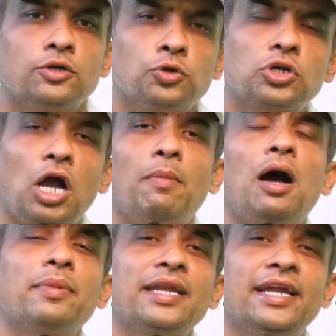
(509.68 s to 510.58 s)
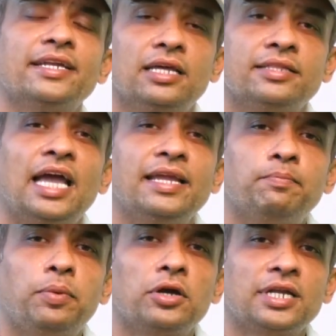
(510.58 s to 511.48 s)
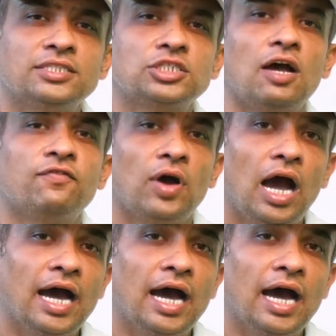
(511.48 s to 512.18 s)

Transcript: to commemorate the importance of